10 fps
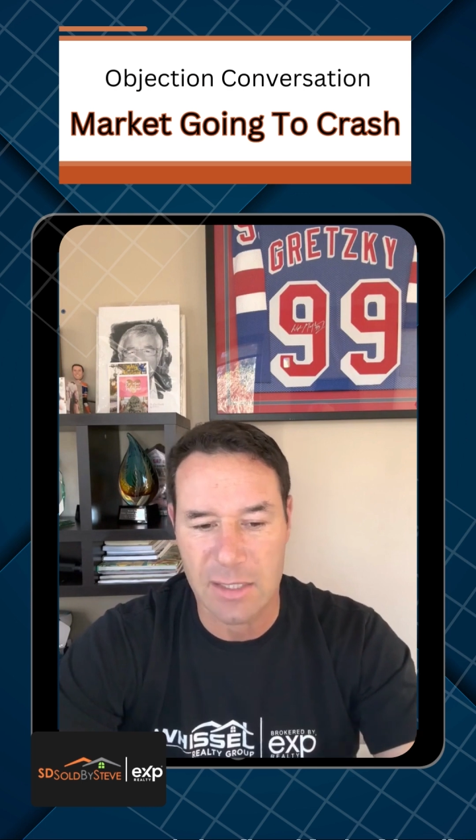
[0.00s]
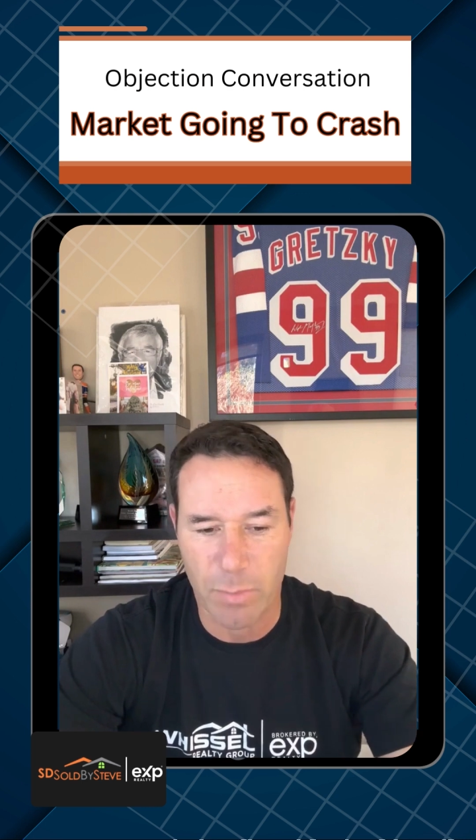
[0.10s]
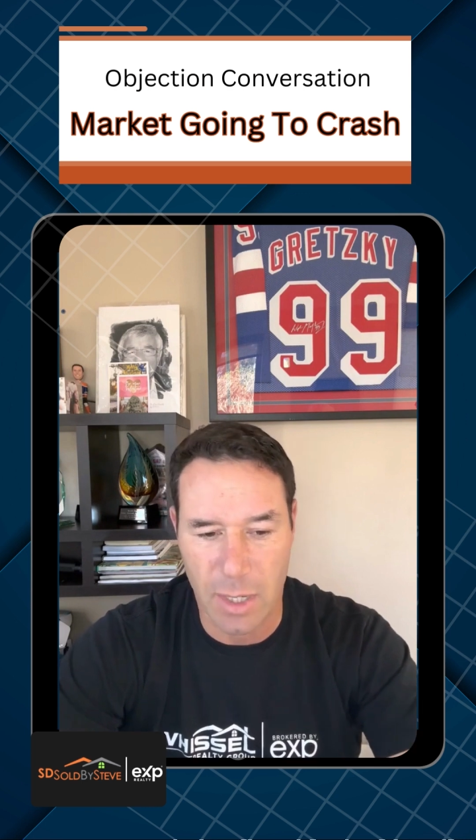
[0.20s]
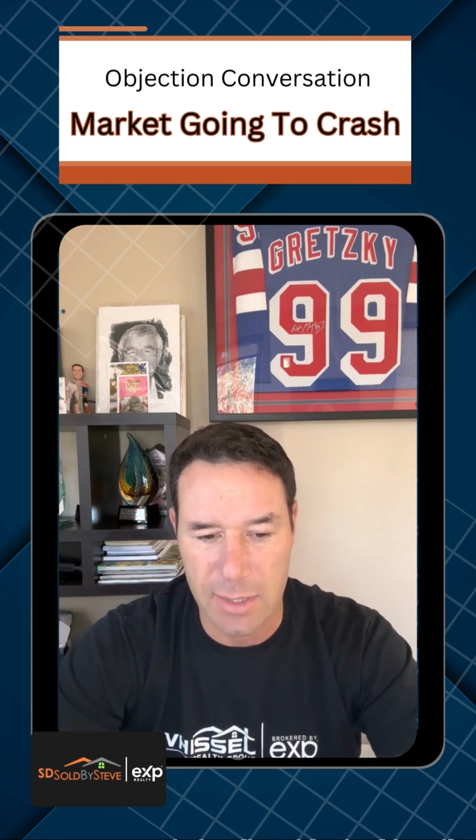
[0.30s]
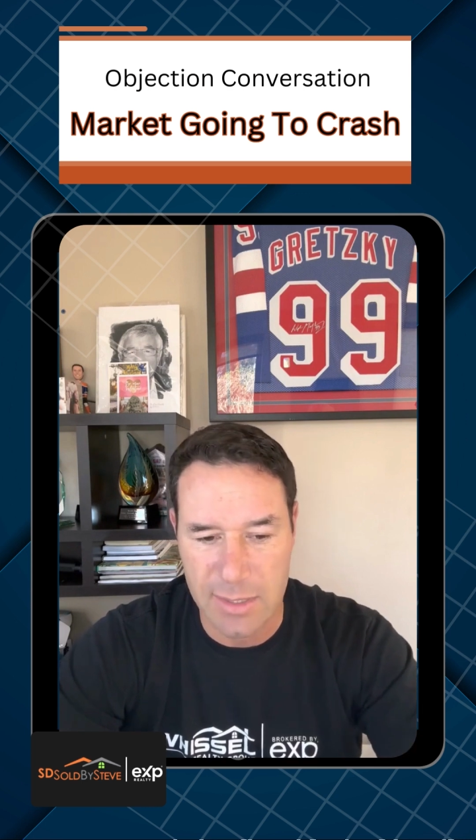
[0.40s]
this
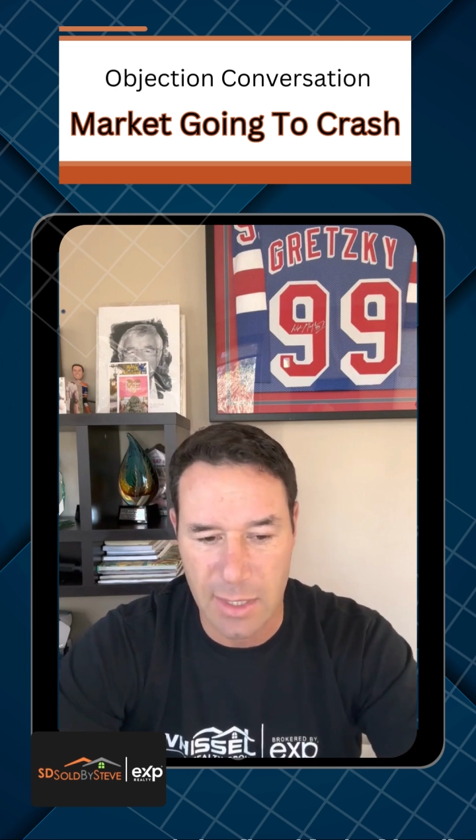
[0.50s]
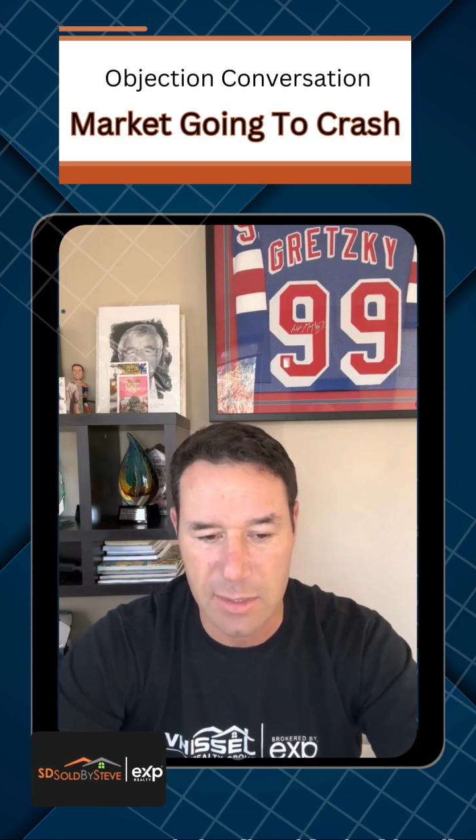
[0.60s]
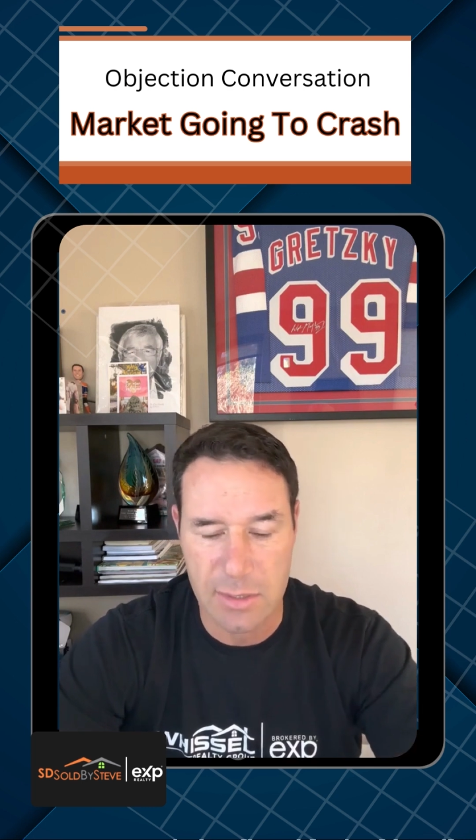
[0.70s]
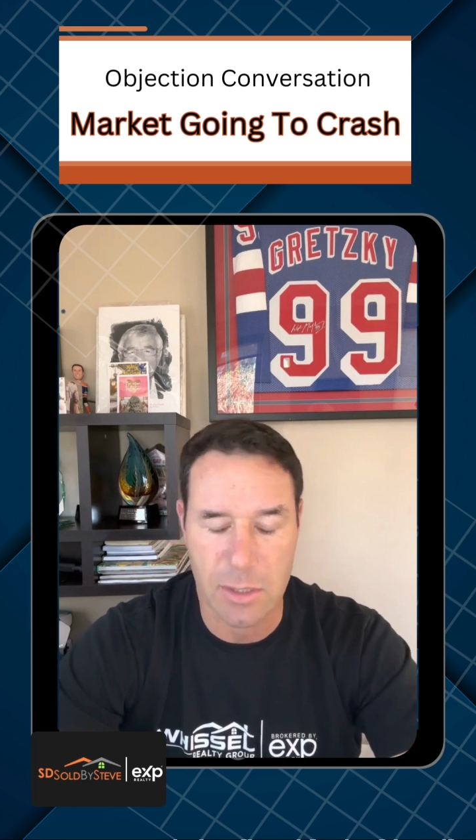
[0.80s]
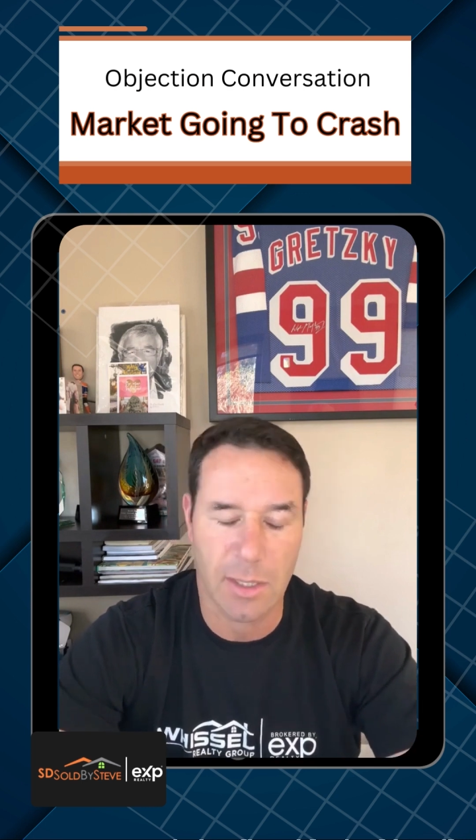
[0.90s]

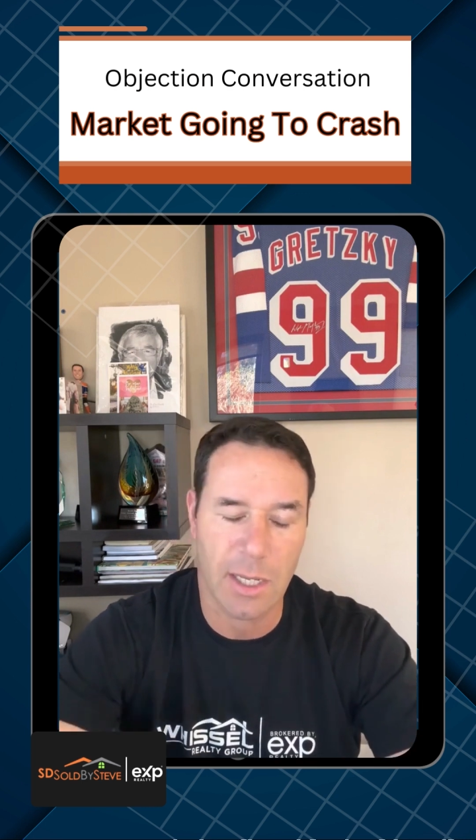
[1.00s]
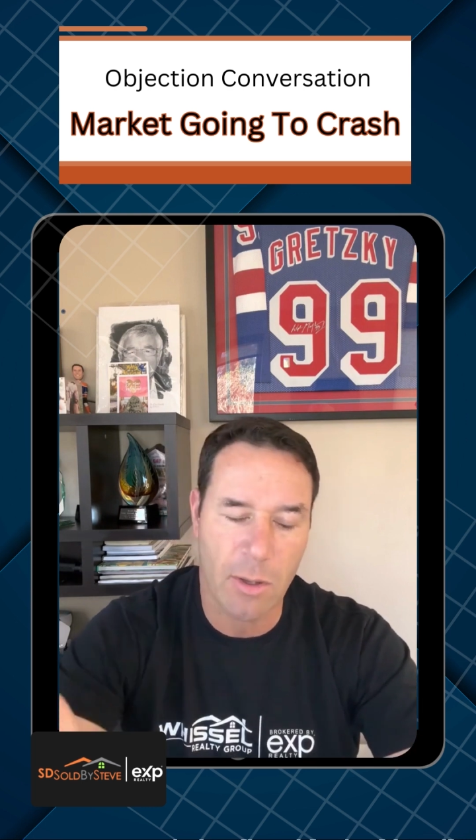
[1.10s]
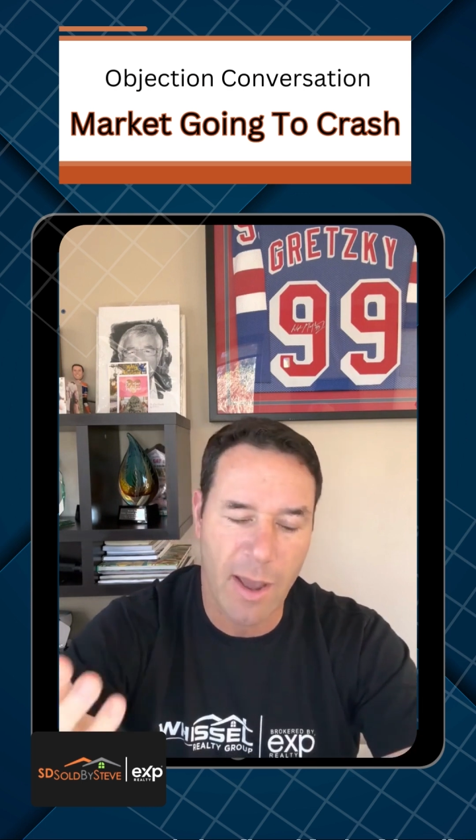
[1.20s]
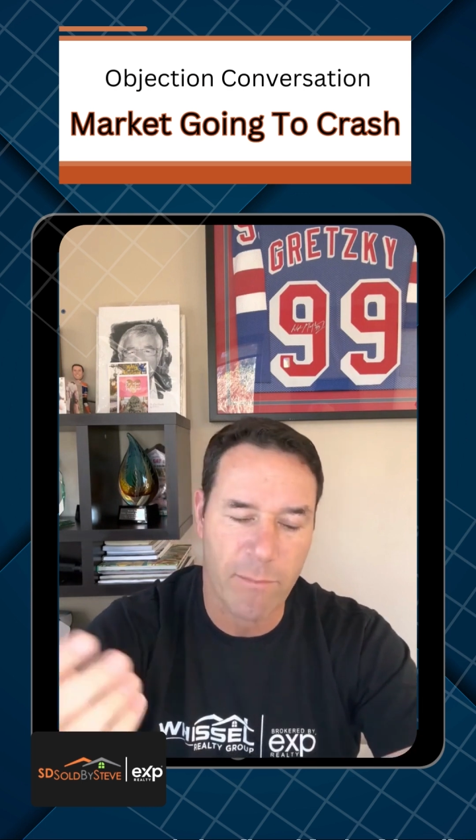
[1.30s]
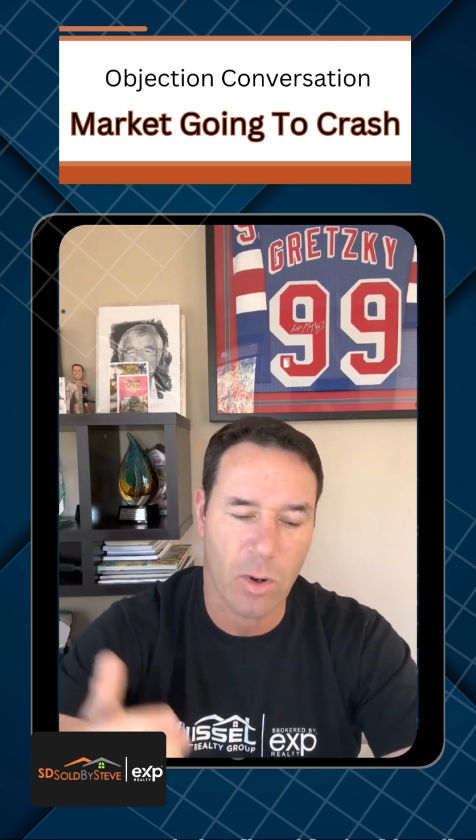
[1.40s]
process so that
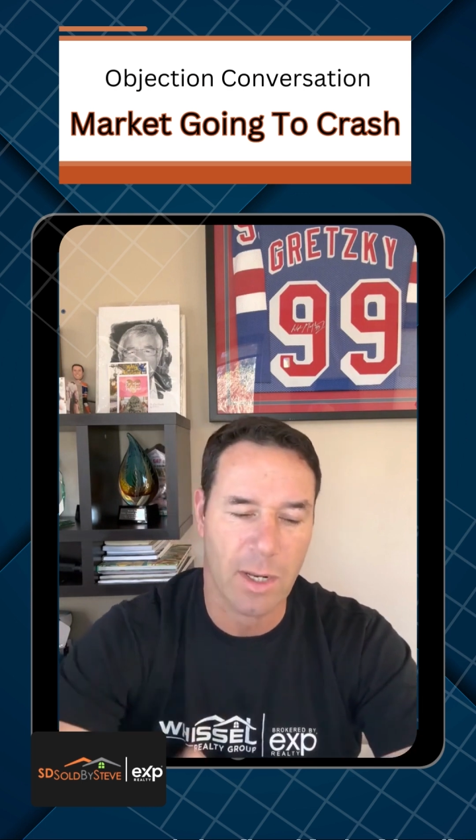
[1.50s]
you have more